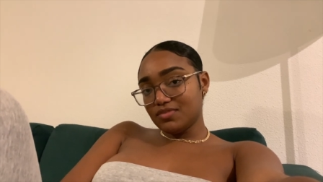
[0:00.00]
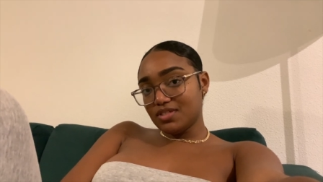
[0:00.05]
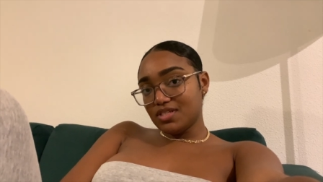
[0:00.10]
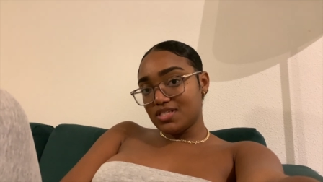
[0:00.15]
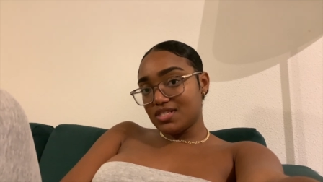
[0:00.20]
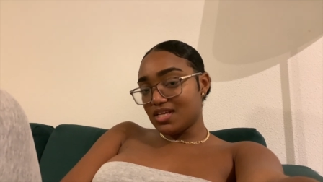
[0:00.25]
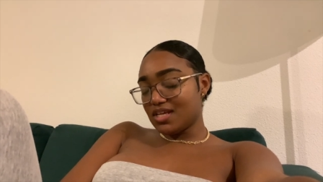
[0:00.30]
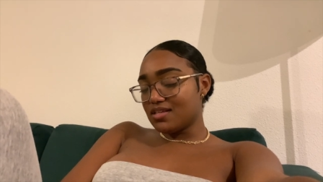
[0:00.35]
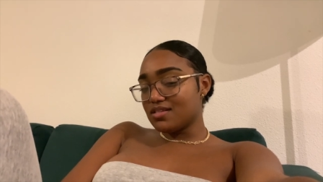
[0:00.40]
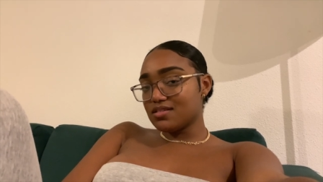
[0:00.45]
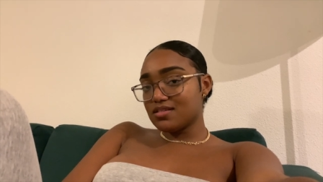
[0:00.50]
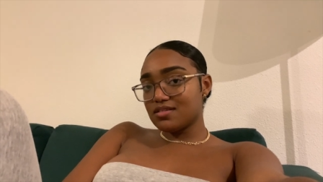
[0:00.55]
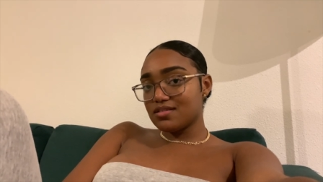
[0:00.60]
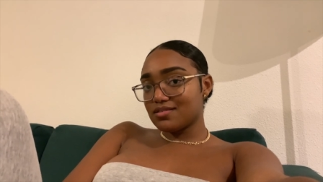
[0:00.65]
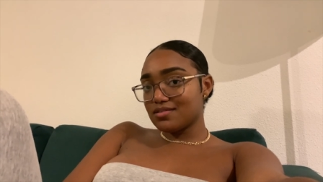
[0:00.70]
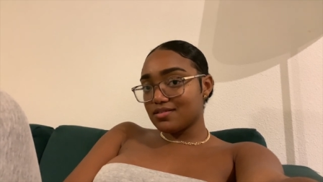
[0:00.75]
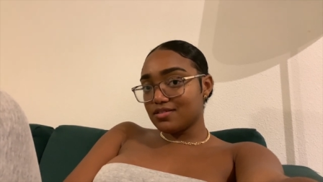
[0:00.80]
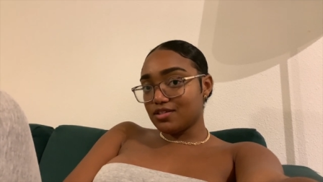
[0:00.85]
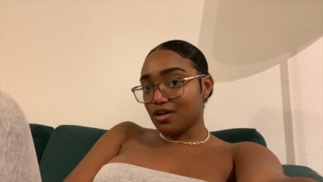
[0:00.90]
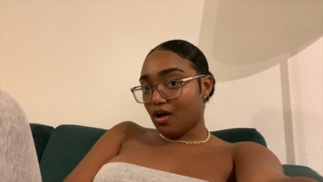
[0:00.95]
since
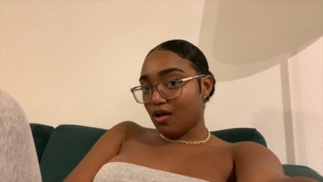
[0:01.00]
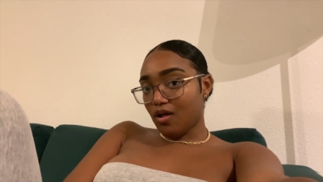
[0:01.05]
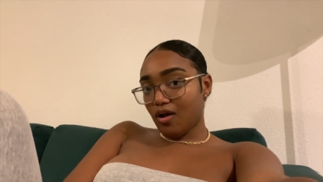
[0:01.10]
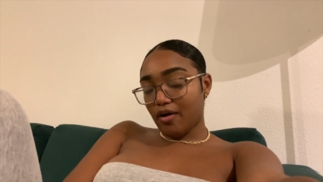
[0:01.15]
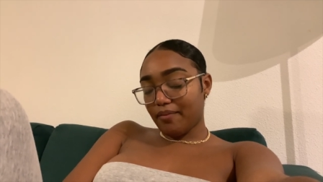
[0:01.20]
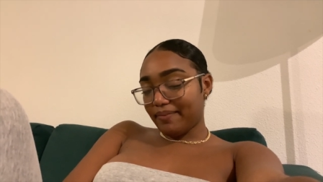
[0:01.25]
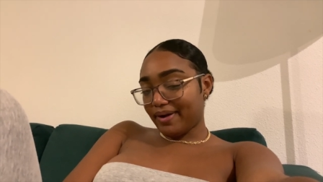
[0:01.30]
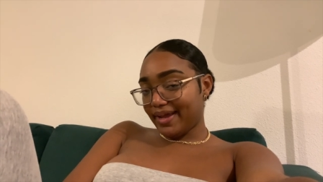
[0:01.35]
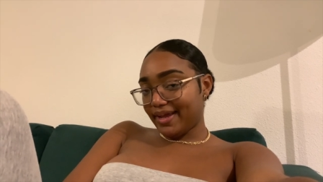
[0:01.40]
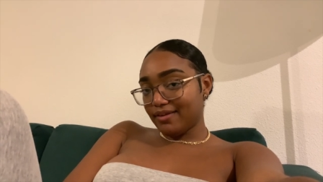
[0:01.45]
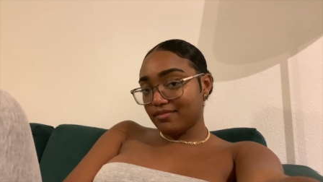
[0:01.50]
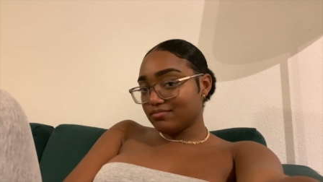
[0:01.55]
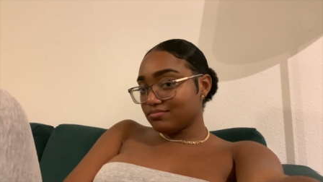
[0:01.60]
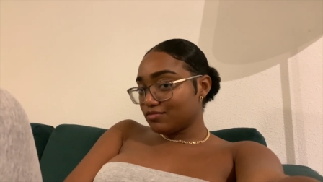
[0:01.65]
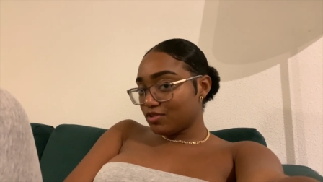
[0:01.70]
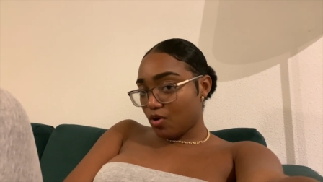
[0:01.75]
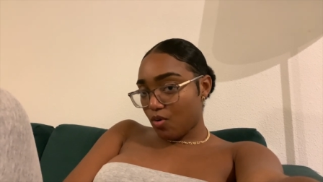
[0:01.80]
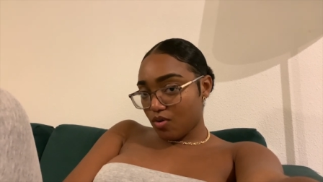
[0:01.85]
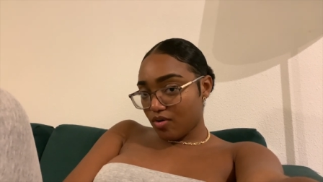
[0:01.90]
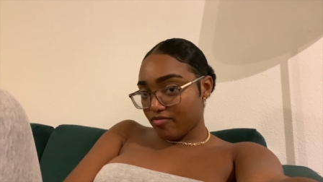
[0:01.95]
y'all are my
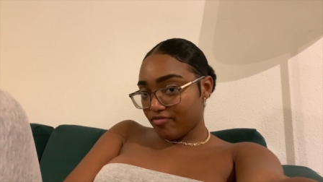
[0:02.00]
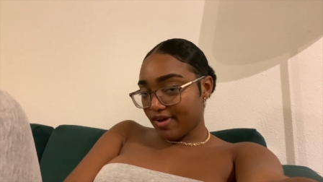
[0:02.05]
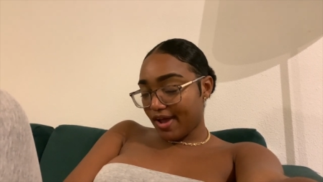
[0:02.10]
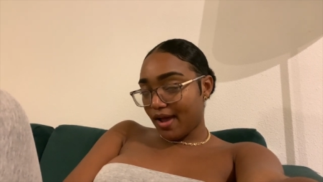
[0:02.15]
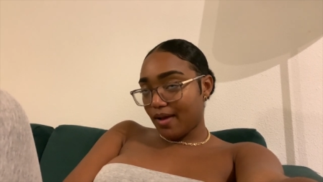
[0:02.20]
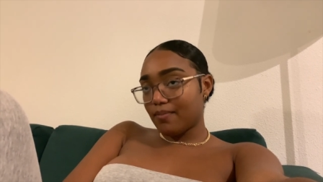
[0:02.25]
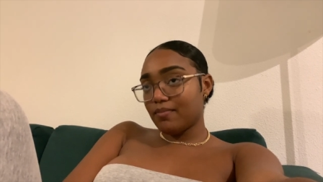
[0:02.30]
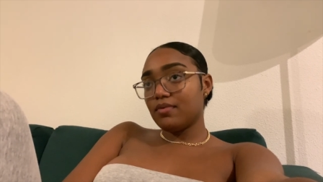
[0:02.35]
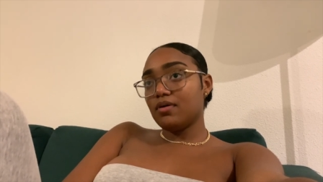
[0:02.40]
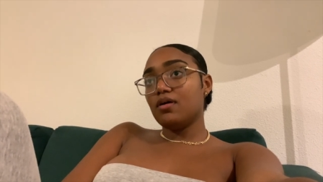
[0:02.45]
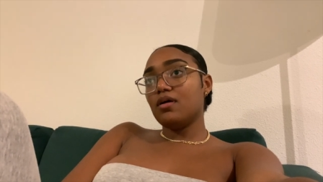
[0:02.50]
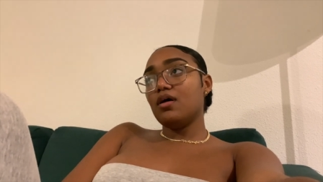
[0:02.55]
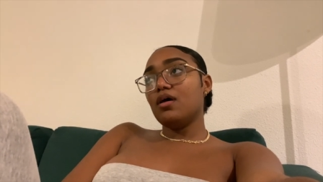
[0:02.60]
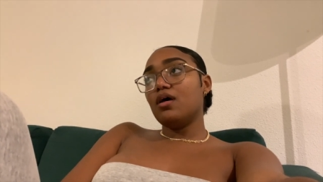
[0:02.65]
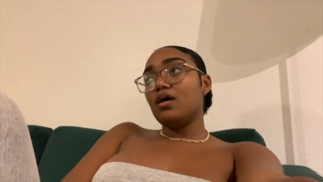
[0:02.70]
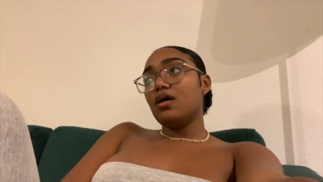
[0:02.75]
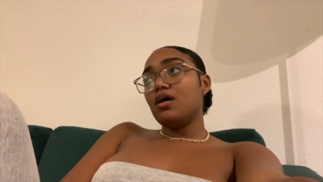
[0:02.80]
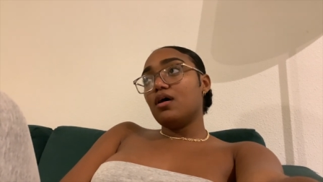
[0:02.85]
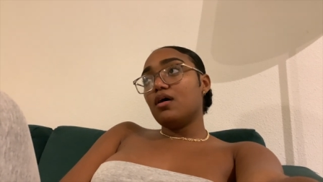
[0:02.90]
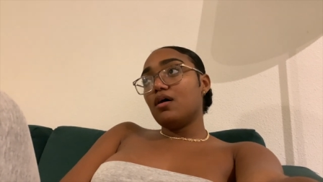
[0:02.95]
Coco fam,
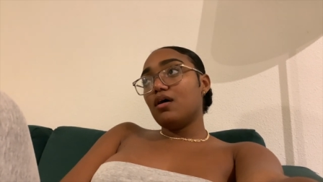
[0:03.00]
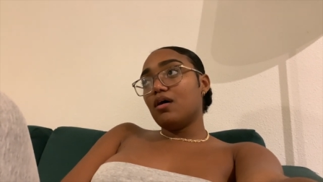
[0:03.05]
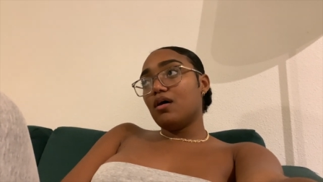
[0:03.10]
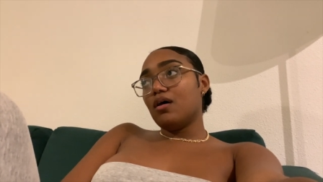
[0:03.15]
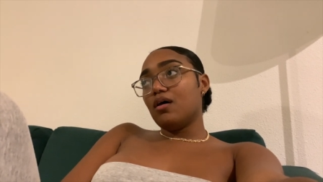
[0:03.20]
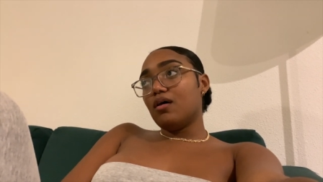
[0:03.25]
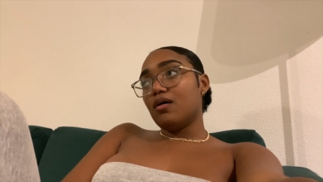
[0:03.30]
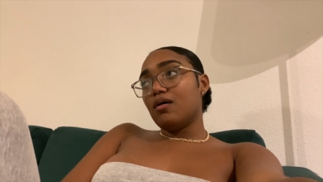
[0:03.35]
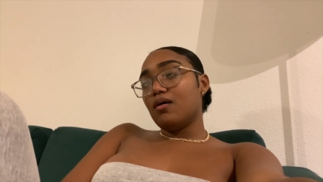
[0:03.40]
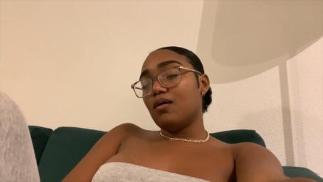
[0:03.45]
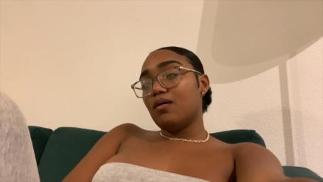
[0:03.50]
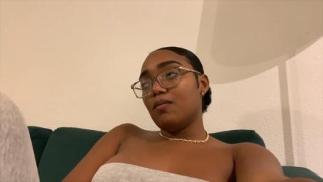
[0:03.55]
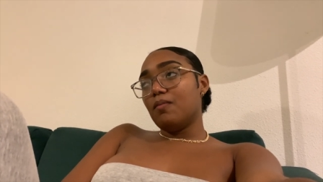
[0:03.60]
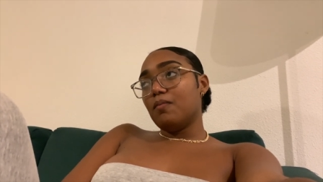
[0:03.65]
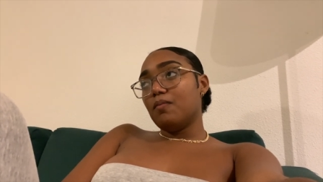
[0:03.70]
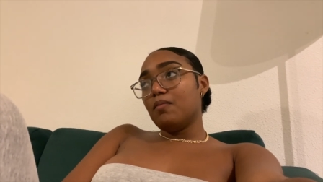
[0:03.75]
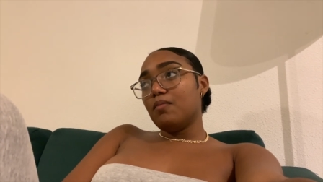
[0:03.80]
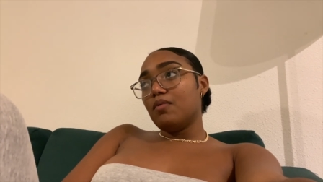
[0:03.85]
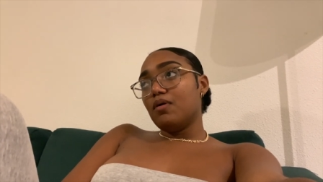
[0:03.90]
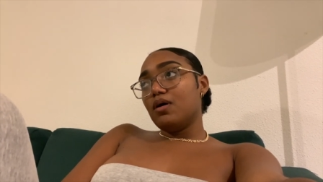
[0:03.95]

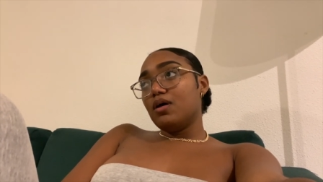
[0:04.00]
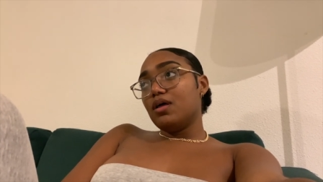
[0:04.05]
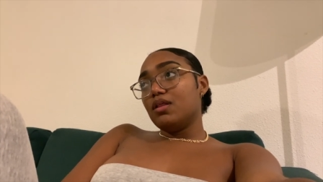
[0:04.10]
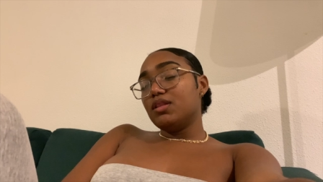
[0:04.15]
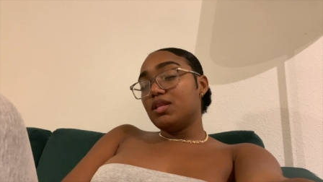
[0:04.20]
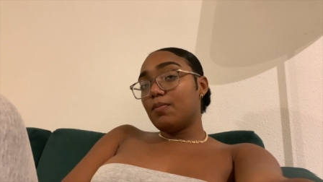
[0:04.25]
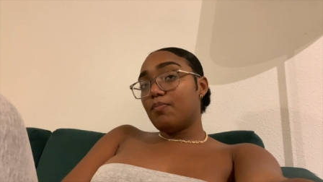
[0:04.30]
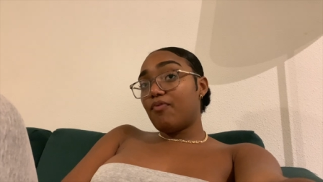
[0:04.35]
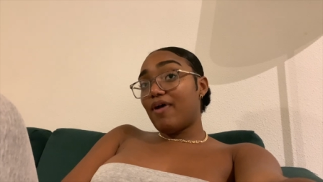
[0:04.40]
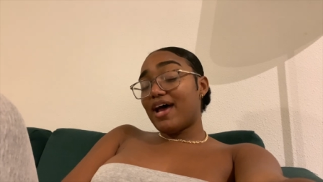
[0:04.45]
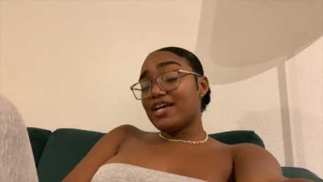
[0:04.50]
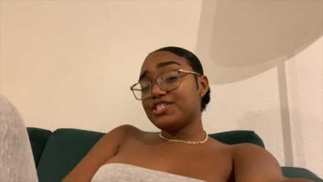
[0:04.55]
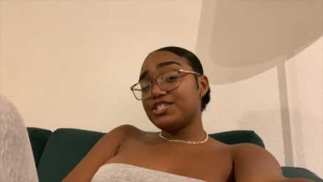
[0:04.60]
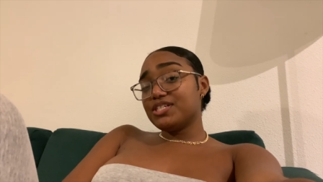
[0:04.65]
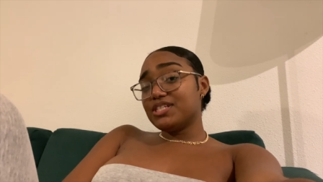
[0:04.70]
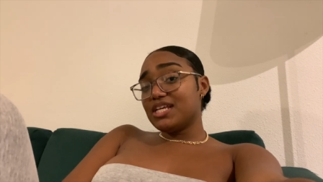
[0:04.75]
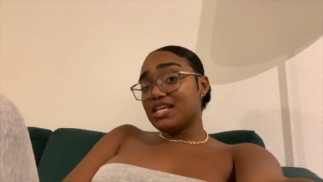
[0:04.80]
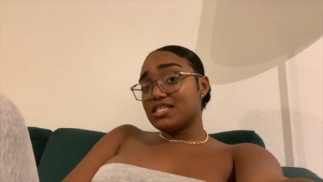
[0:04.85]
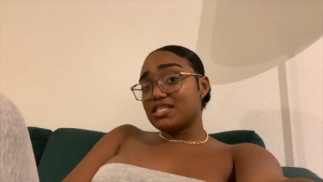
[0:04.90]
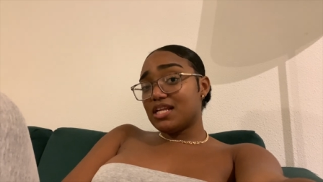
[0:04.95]
um,
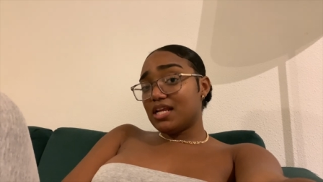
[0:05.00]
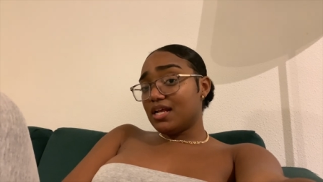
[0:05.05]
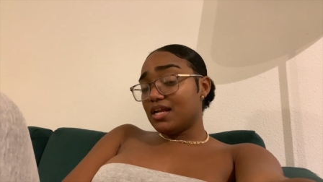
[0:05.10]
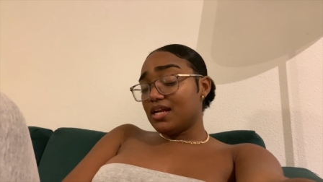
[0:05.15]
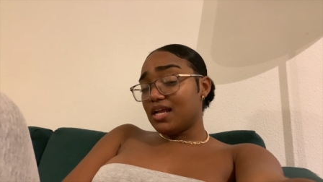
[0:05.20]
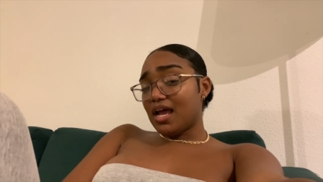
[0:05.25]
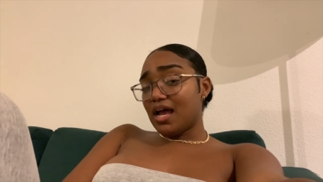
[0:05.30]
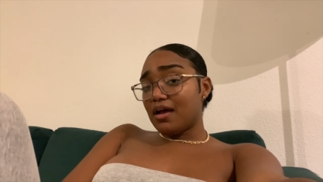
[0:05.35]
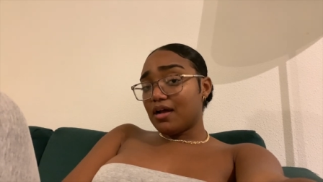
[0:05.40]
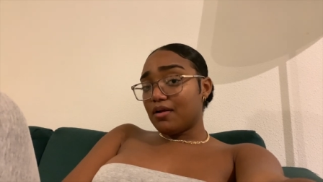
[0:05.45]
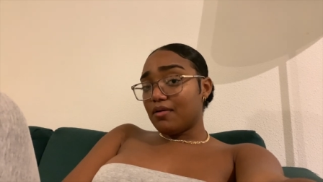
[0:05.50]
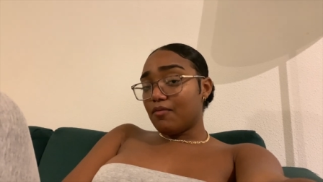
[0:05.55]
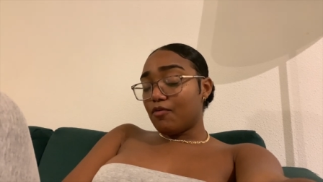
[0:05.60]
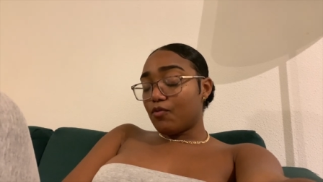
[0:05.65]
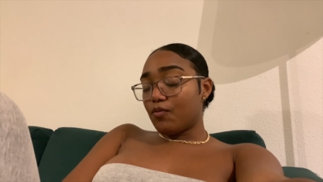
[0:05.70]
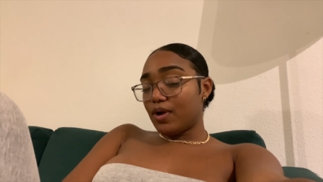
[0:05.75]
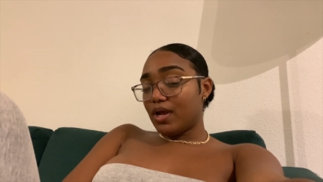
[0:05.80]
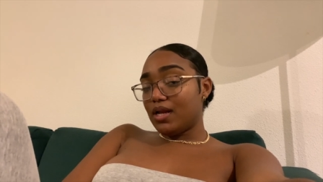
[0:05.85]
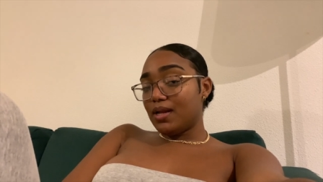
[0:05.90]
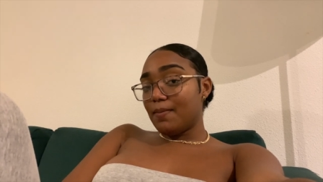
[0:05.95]
depression is really a uh,
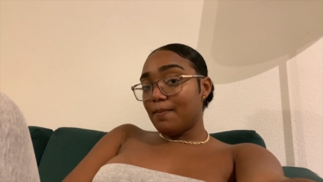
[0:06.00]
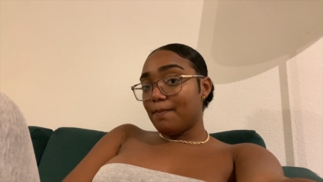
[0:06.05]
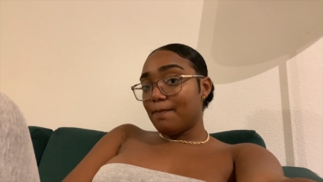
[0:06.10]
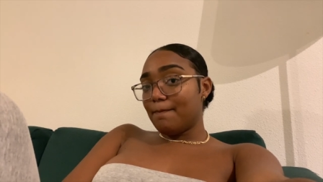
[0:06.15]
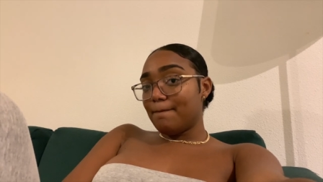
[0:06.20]
really